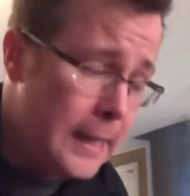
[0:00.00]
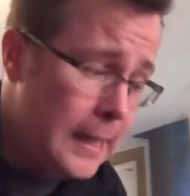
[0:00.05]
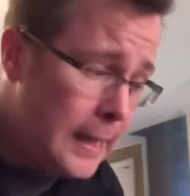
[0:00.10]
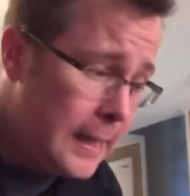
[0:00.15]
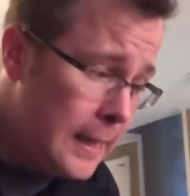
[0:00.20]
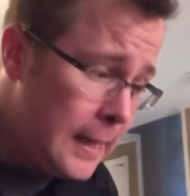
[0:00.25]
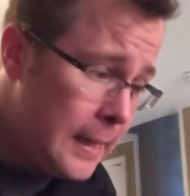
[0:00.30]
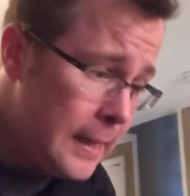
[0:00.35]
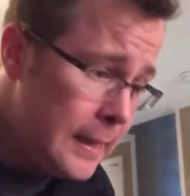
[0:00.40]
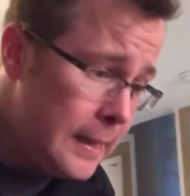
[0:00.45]

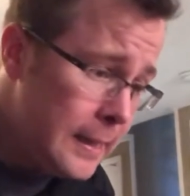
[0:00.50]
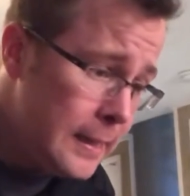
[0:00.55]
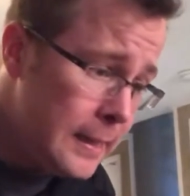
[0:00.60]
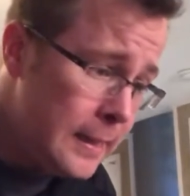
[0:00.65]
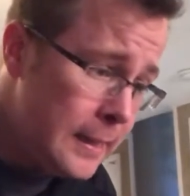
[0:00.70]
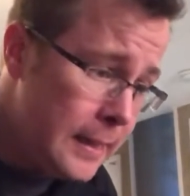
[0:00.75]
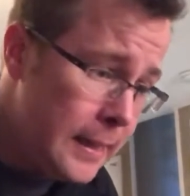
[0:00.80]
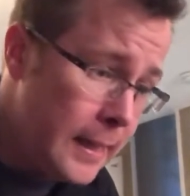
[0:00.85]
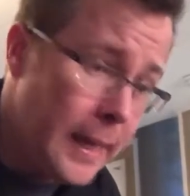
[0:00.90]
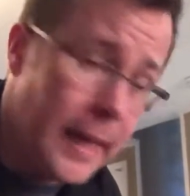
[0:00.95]
Uh,
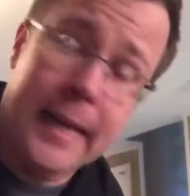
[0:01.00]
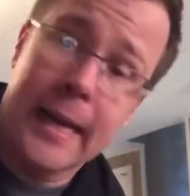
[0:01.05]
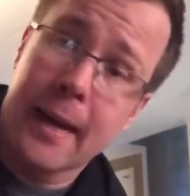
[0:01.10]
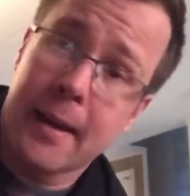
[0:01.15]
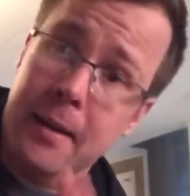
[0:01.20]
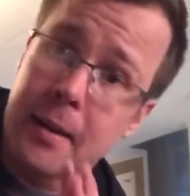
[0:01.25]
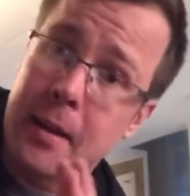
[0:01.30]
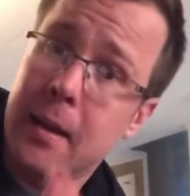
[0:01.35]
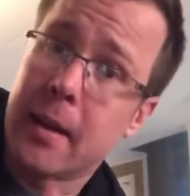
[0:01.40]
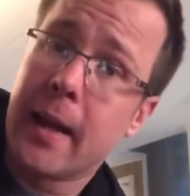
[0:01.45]
it
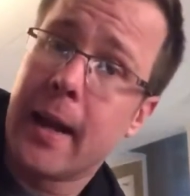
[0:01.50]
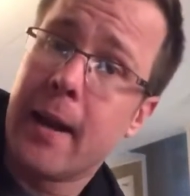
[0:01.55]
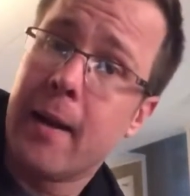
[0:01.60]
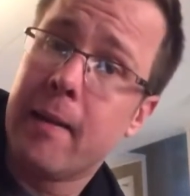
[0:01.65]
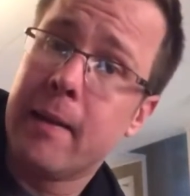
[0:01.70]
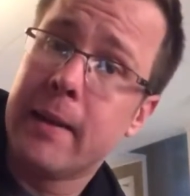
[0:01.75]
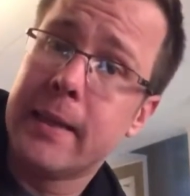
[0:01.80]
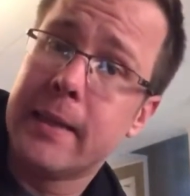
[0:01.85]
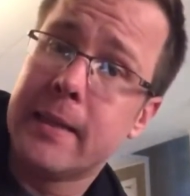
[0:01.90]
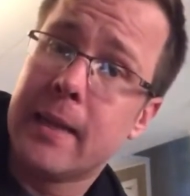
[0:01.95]
got a little
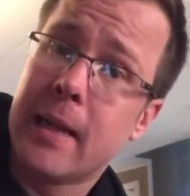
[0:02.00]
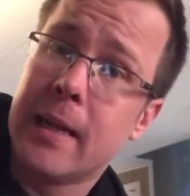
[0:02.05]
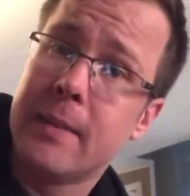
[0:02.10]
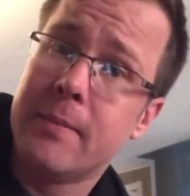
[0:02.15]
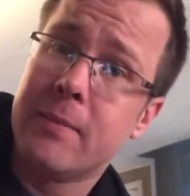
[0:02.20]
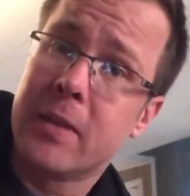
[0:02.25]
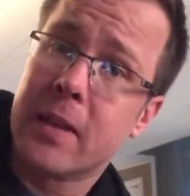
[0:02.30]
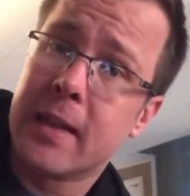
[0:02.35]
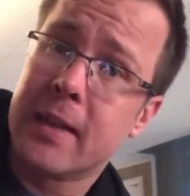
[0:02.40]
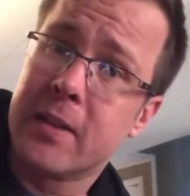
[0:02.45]
hairy at
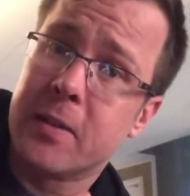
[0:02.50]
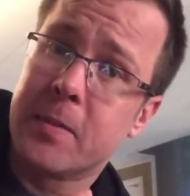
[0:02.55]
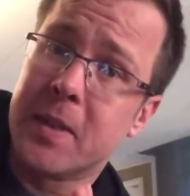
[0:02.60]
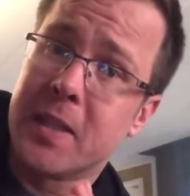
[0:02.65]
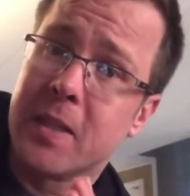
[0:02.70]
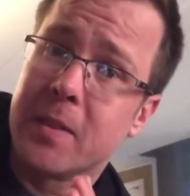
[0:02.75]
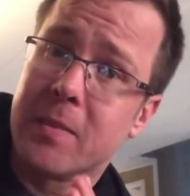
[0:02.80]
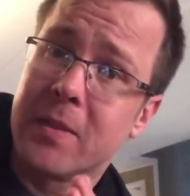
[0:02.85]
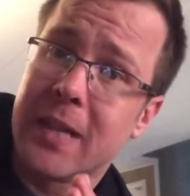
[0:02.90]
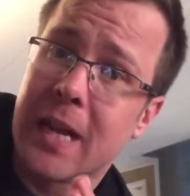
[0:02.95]
times. I had to
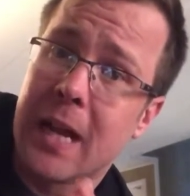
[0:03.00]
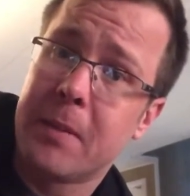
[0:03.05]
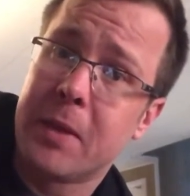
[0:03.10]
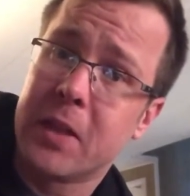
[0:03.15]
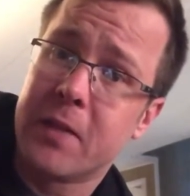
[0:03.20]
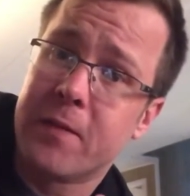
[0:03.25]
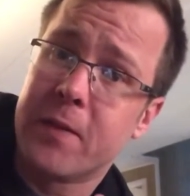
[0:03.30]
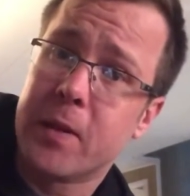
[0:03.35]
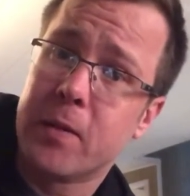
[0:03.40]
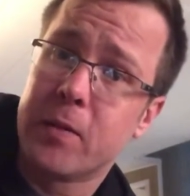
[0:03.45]
spend some time
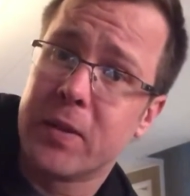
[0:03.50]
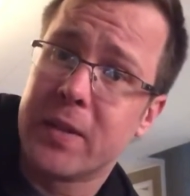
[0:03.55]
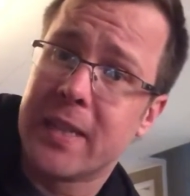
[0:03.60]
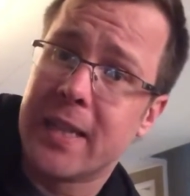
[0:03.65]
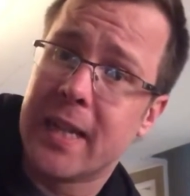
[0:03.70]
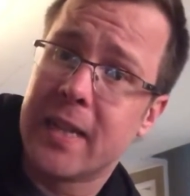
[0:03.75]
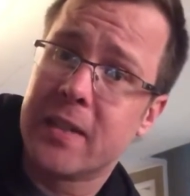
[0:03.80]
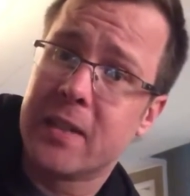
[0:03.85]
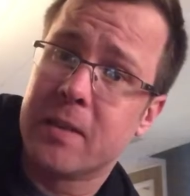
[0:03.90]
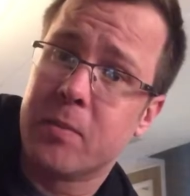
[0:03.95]
on the phone with
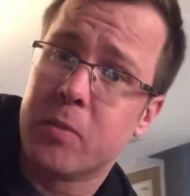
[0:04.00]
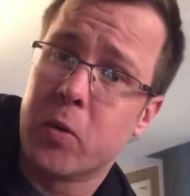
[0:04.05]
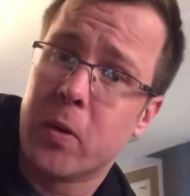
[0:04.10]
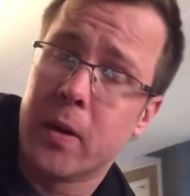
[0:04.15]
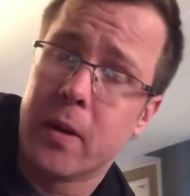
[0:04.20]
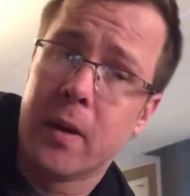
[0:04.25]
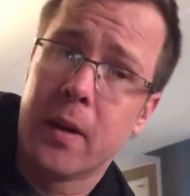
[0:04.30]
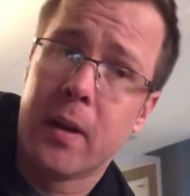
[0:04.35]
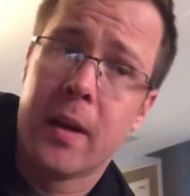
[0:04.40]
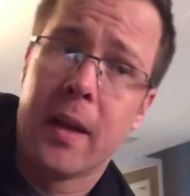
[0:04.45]
tech
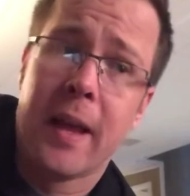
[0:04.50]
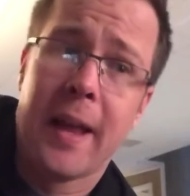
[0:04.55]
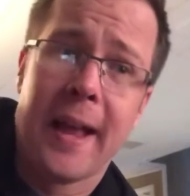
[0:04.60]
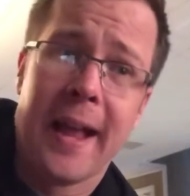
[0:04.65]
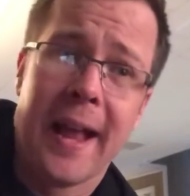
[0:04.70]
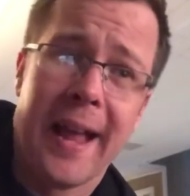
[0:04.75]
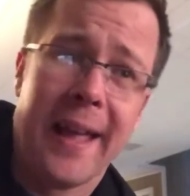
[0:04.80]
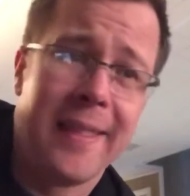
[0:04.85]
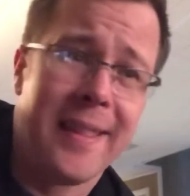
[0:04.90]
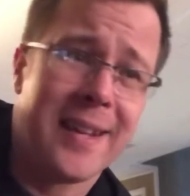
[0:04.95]
support.
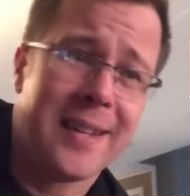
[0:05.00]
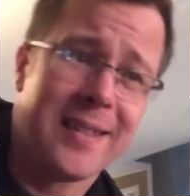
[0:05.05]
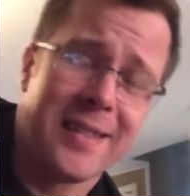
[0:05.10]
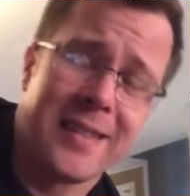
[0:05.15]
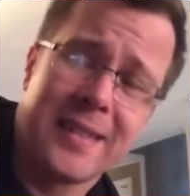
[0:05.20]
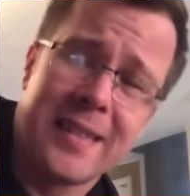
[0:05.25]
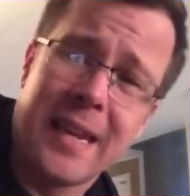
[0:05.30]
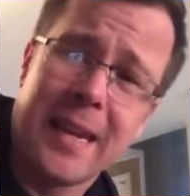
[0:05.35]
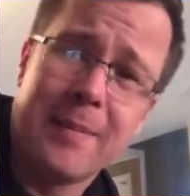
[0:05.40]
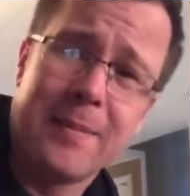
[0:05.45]
And then at
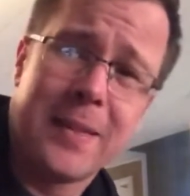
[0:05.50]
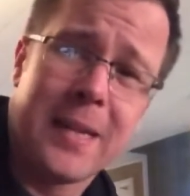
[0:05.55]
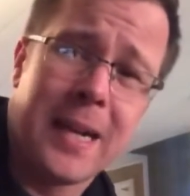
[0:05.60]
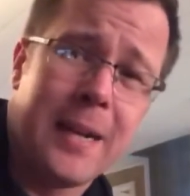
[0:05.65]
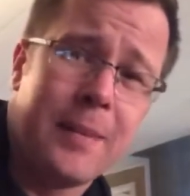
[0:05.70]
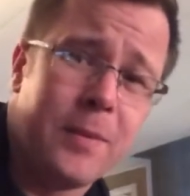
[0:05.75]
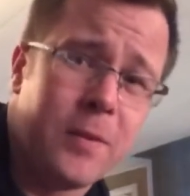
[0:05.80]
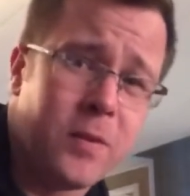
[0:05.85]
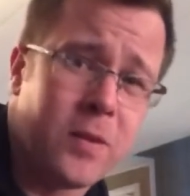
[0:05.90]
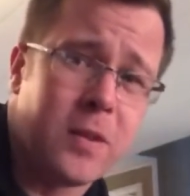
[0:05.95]
the same
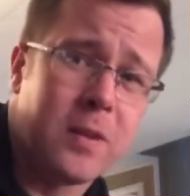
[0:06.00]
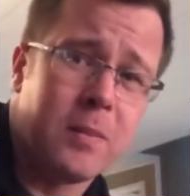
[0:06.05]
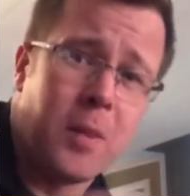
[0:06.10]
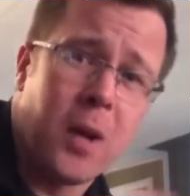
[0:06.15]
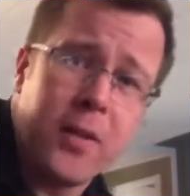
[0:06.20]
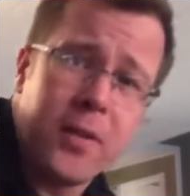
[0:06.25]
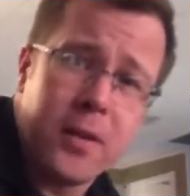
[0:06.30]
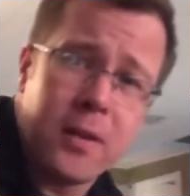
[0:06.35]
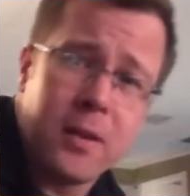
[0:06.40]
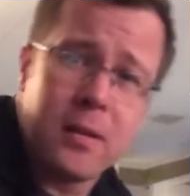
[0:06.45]
time, there was some
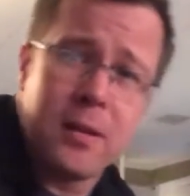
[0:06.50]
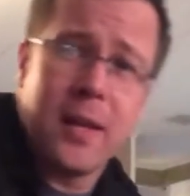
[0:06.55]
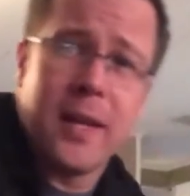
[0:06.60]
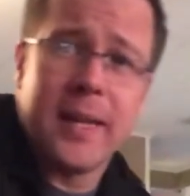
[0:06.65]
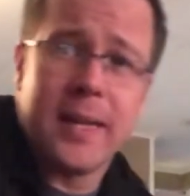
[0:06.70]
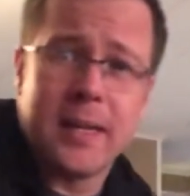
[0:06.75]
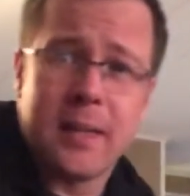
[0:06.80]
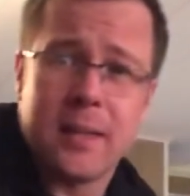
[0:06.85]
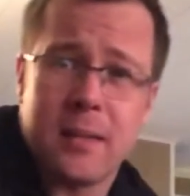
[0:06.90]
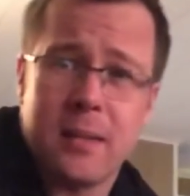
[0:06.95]
other
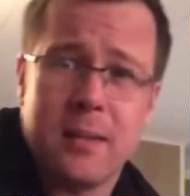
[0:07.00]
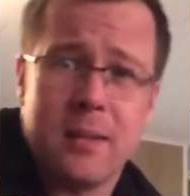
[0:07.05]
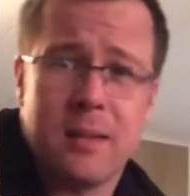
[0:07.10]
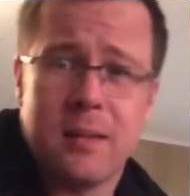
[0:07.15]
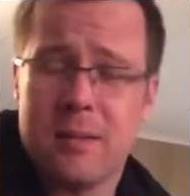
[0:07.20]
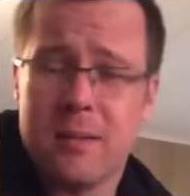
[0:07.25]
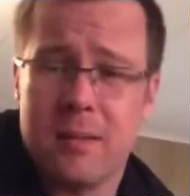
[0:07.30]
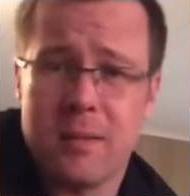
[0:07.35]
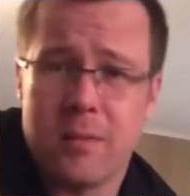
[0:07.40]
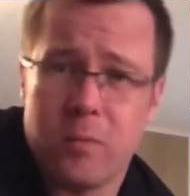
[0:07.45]
like
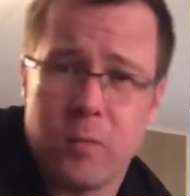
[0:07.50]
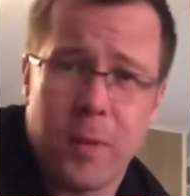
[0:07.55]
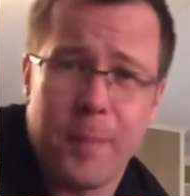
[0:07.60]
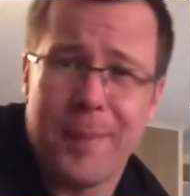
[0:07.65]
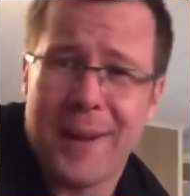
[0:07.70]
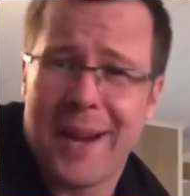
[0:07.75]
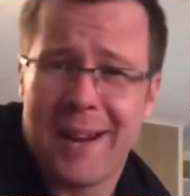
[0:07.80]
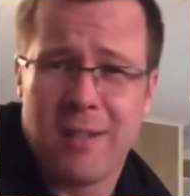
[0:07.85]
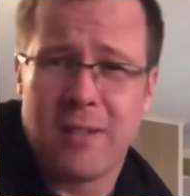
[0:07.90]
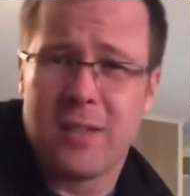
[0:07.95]

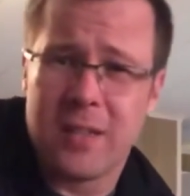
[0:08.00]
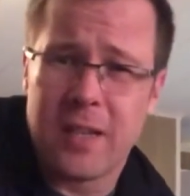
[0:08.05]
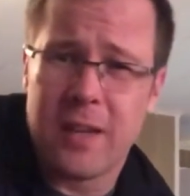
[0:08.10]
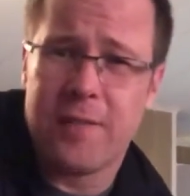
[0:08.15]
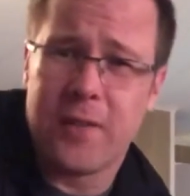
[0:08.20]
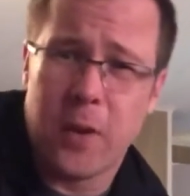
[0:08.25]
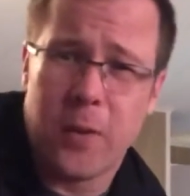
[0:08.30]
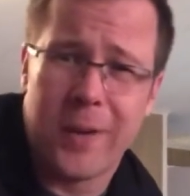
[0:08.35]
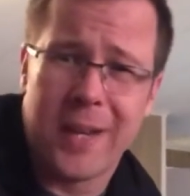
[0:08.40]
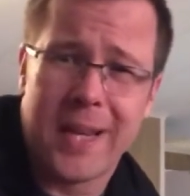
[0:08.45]
repair
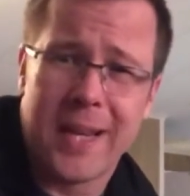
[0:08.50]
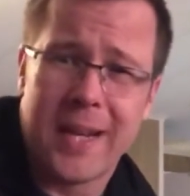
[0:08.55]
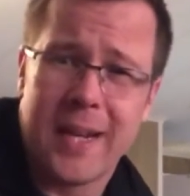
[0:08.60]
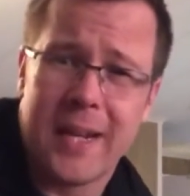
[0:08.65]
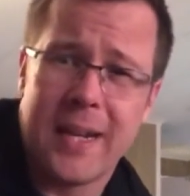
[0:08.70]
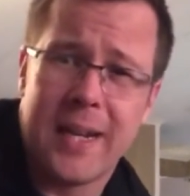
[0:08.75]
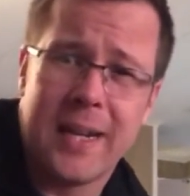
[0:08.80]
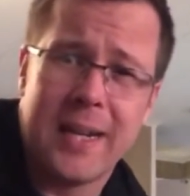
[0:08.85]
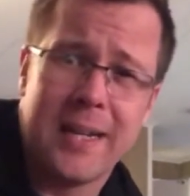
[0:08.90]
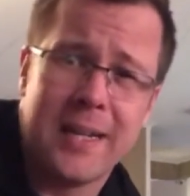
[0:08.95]
stuff going
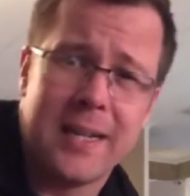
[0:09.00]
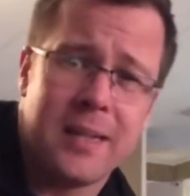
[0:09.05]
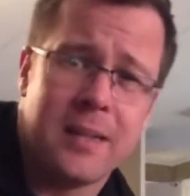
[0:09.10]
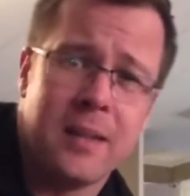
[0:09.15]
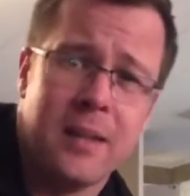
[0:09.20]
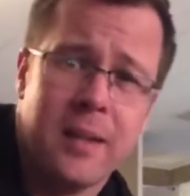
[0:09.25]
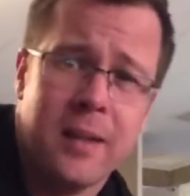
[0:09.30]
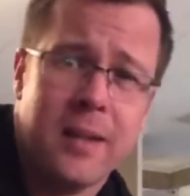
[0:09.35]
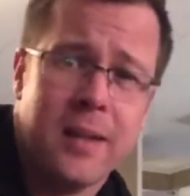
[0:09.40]
on and